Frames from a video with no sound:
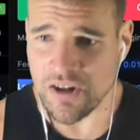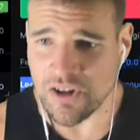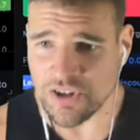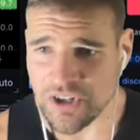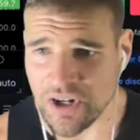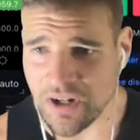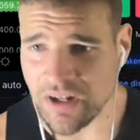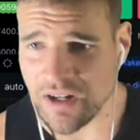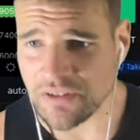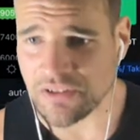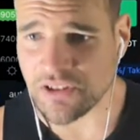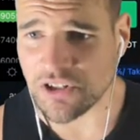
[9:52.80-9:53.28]

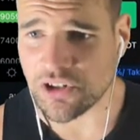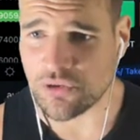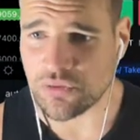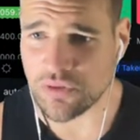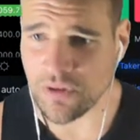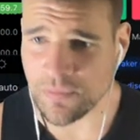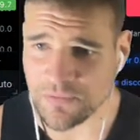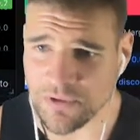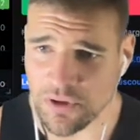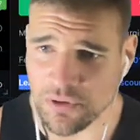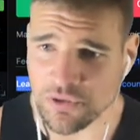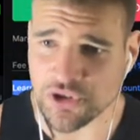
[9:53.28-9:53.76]
Shout out to
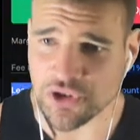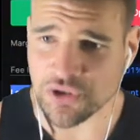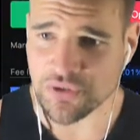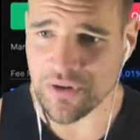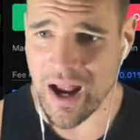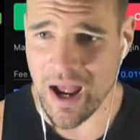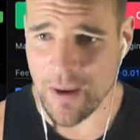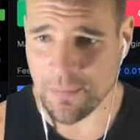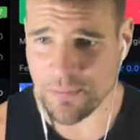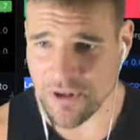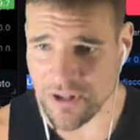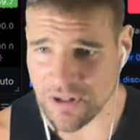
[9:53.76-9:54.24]
Crypto
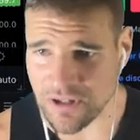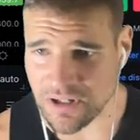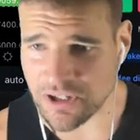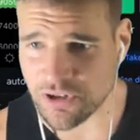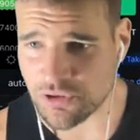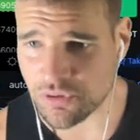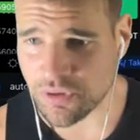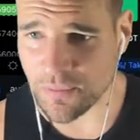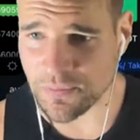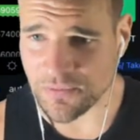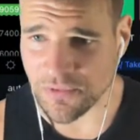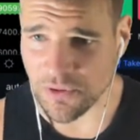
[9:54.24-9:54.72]
Trappa.
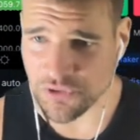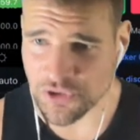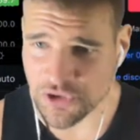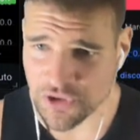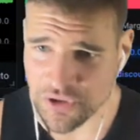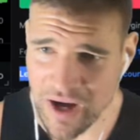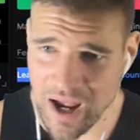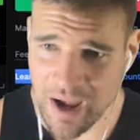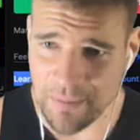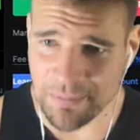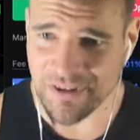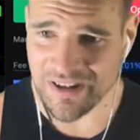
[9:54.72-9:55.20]
Crypto
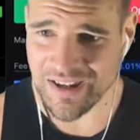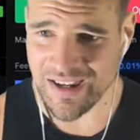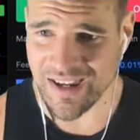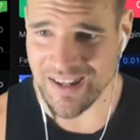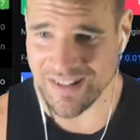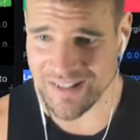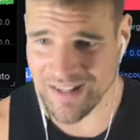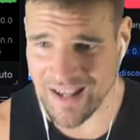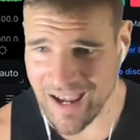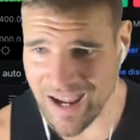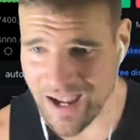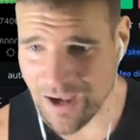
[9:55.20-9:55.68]
Trappa
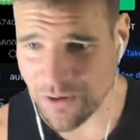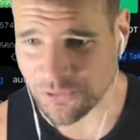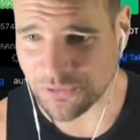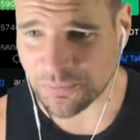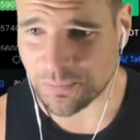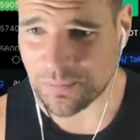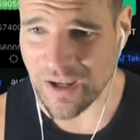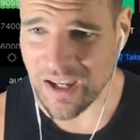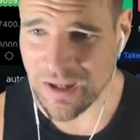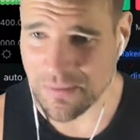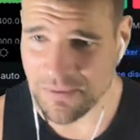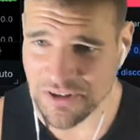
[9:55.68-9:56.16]
in the house,
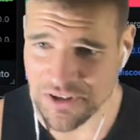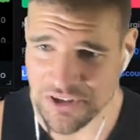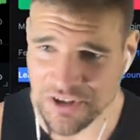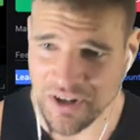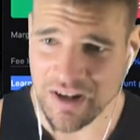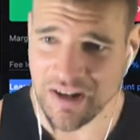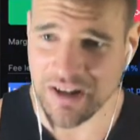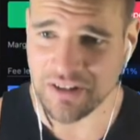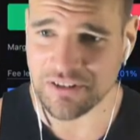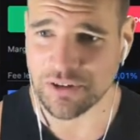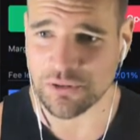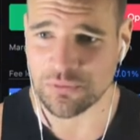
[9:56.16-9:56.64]
baby.
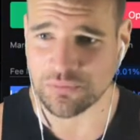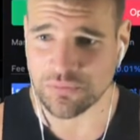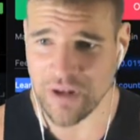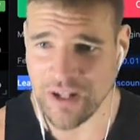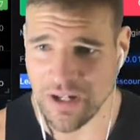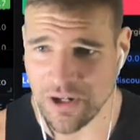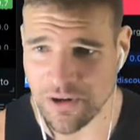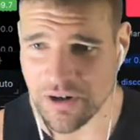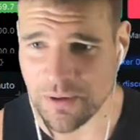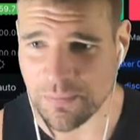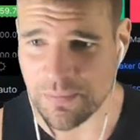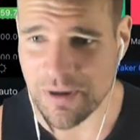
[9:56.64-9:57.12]
Shout out to
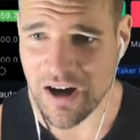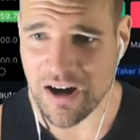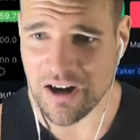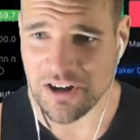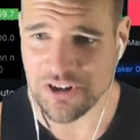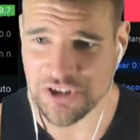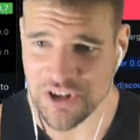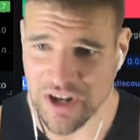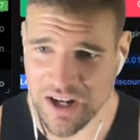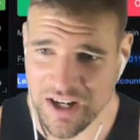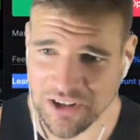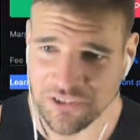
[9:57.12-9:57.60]
Radar
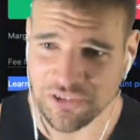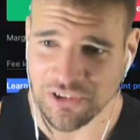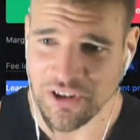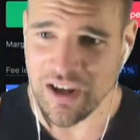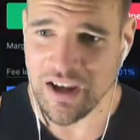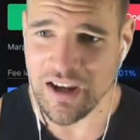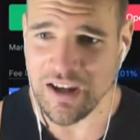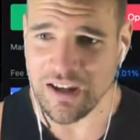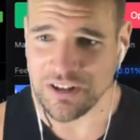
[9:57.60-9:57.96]
Apologetics.